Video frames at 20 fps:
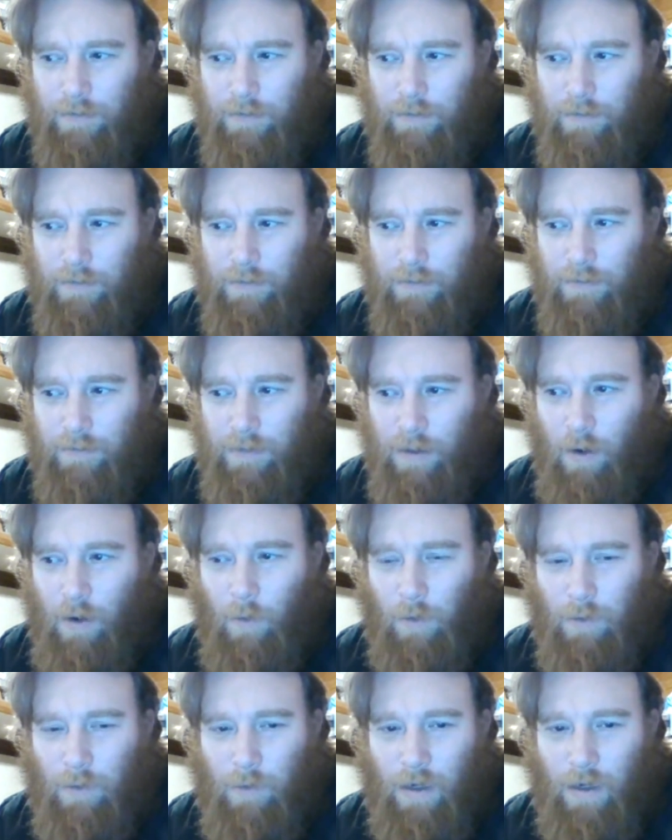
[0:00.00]
the only
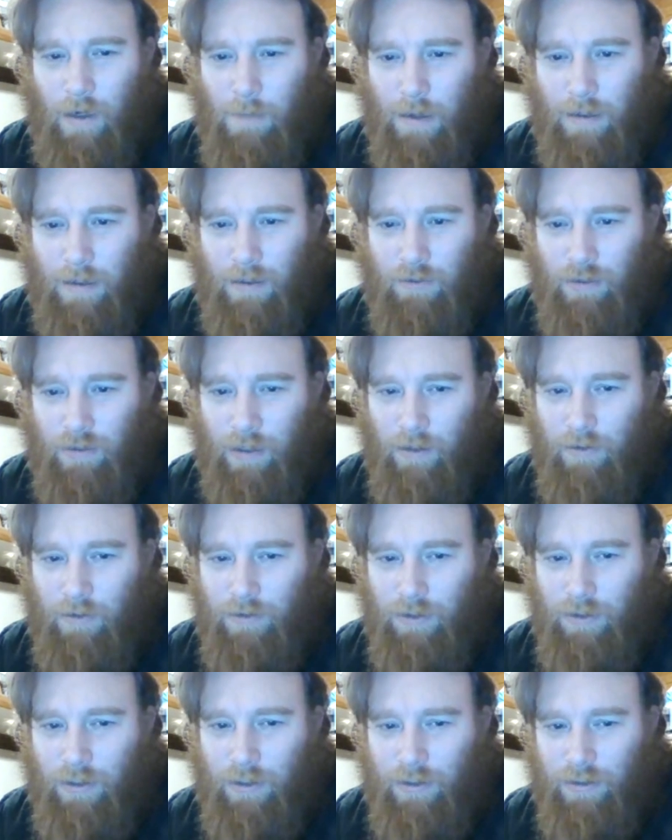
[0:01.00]
way to make it challenging
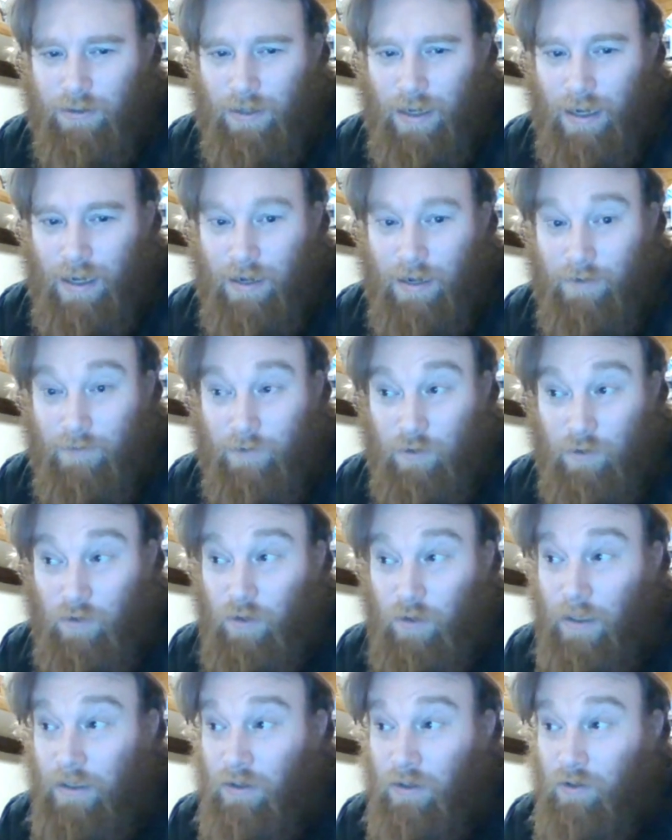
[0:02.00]
is to have
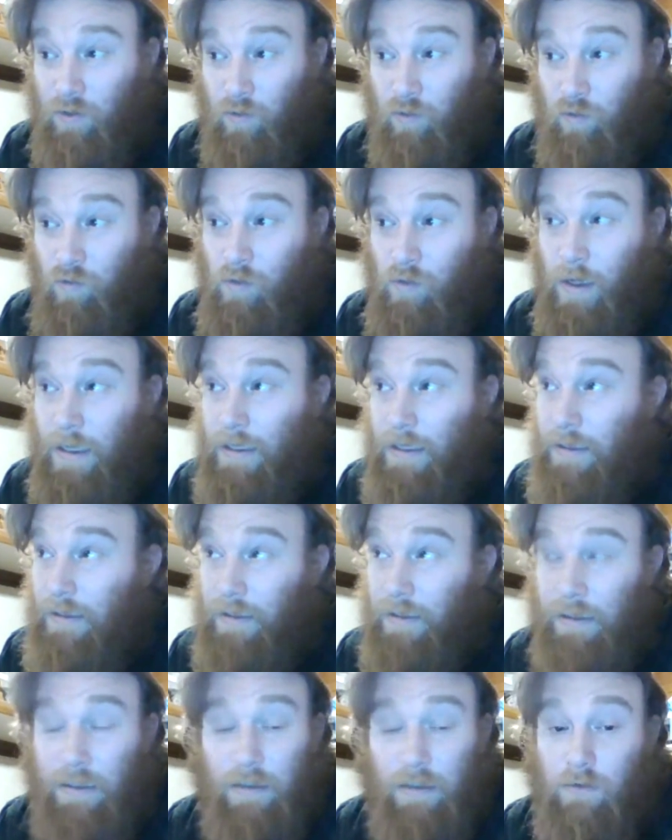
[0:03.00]
like crazy
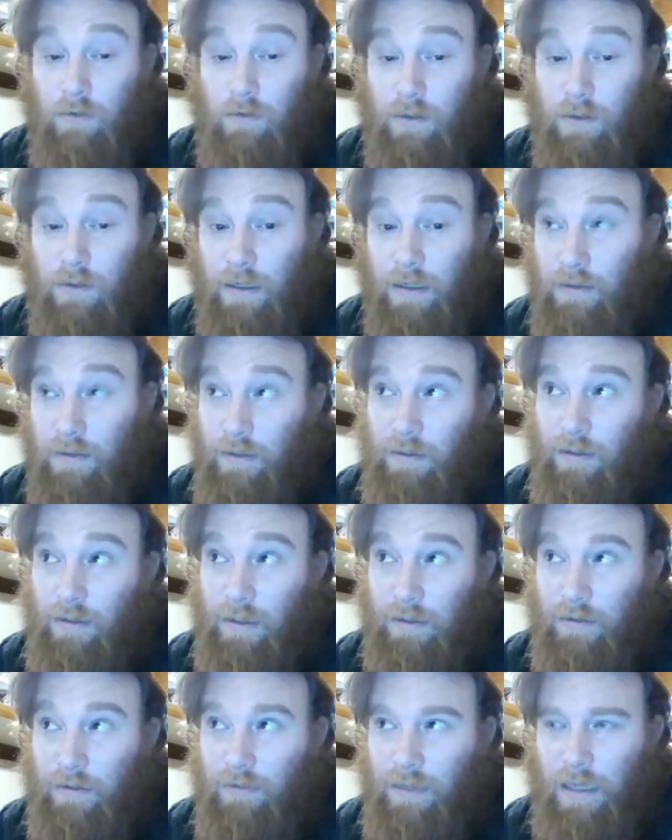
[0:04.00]
huge things
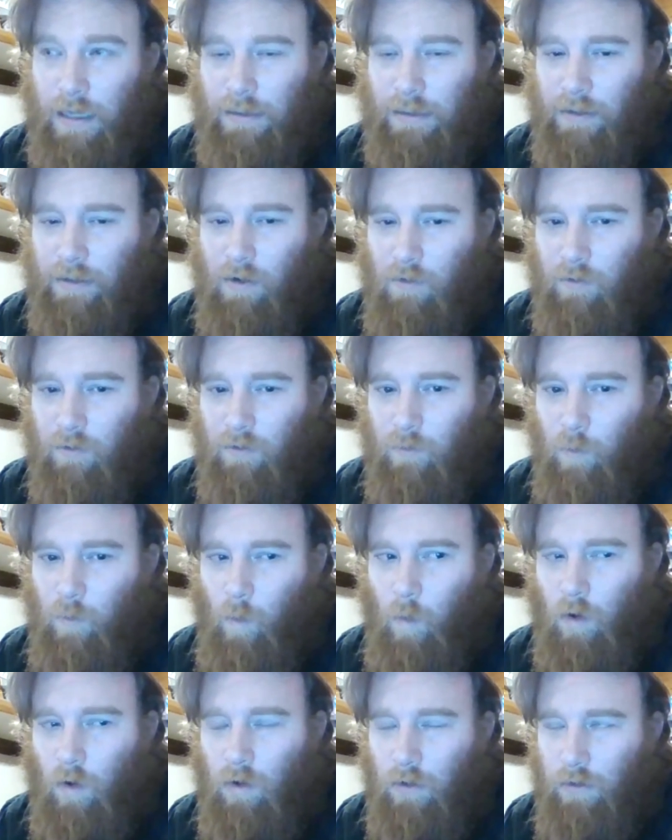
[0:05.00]
like taking over
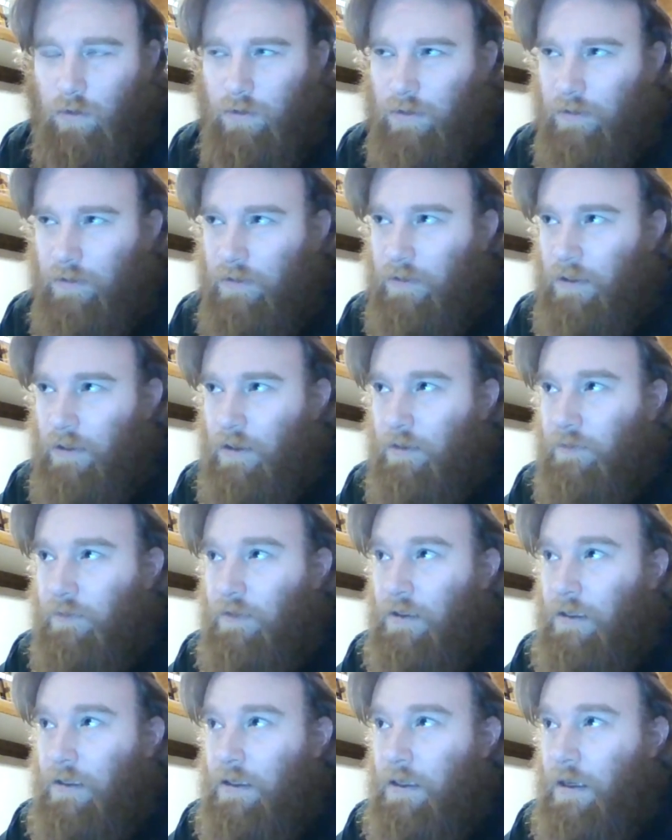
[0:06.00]
worlds and stuff.
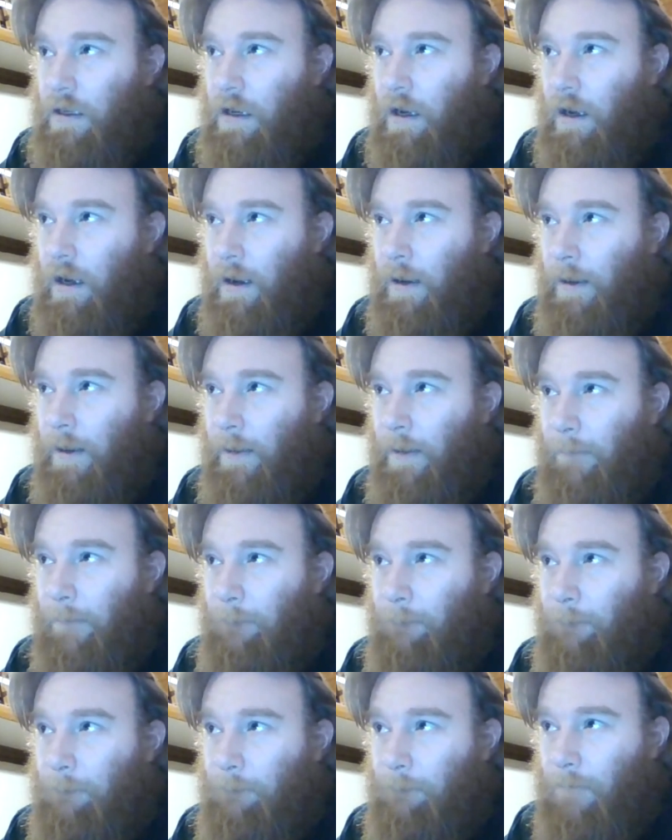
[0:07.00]

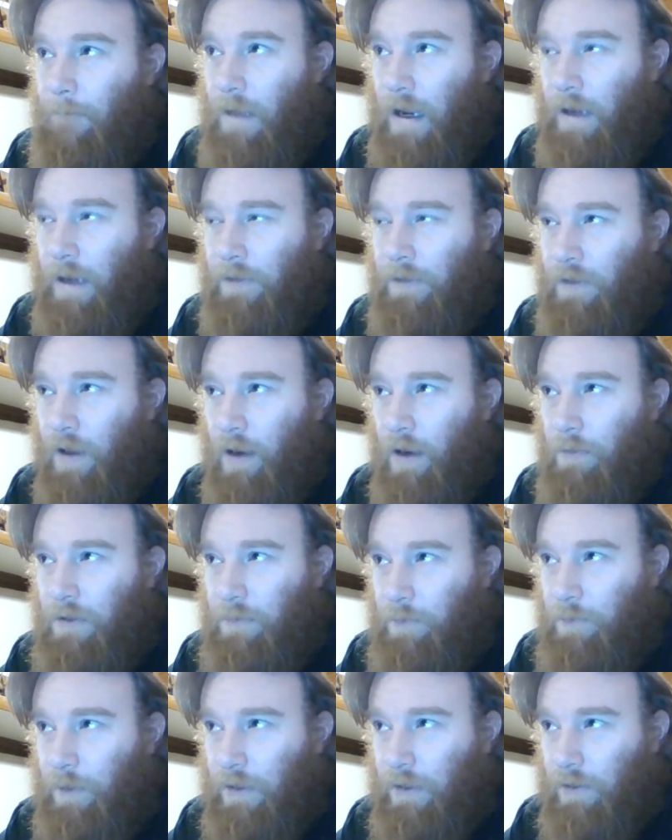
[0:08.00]
I thought it was
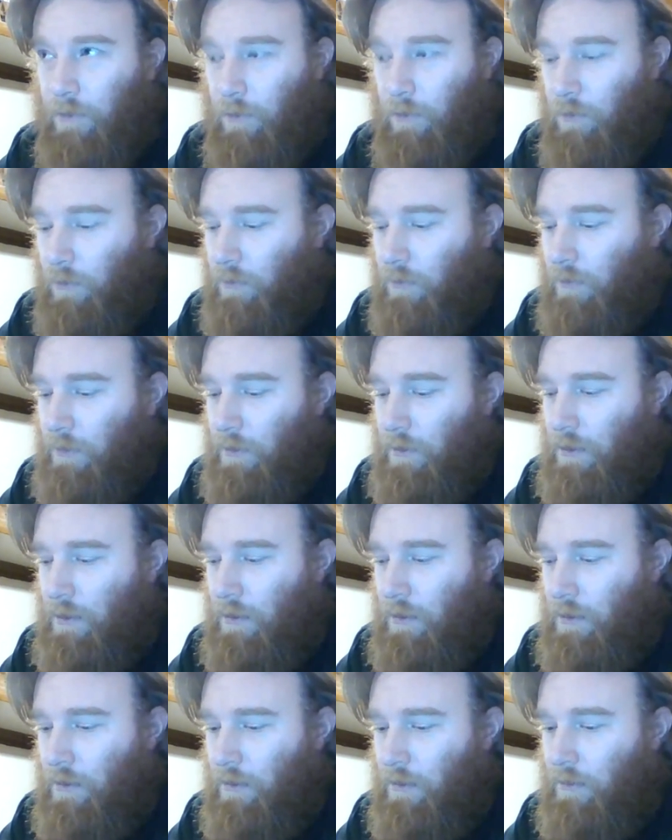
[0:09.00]
pretty cool.
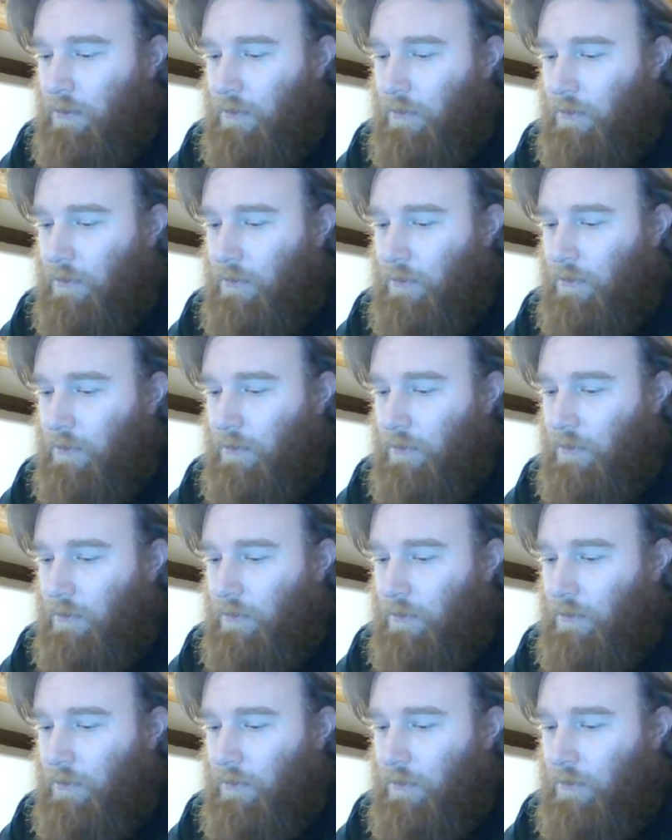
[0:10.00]
We had a
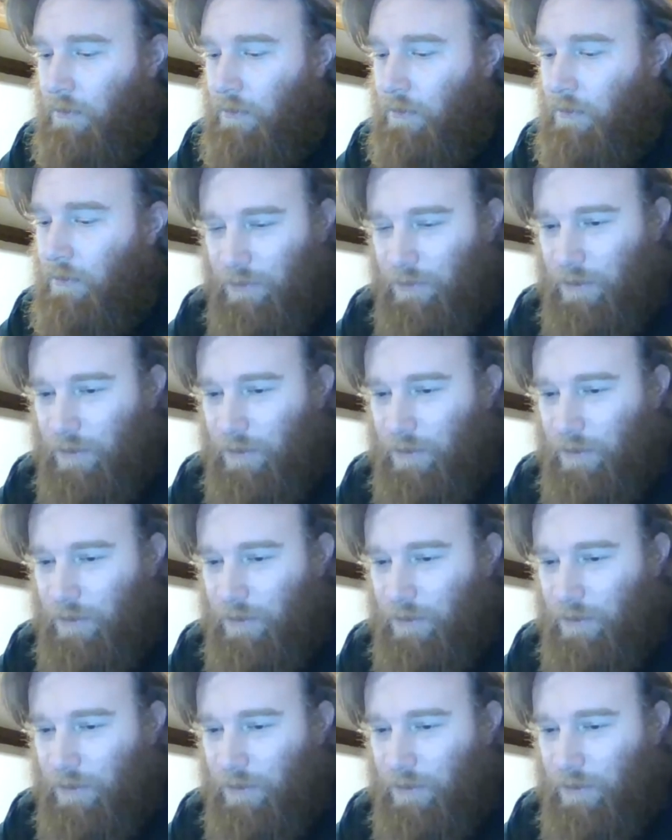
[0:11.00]
game where it was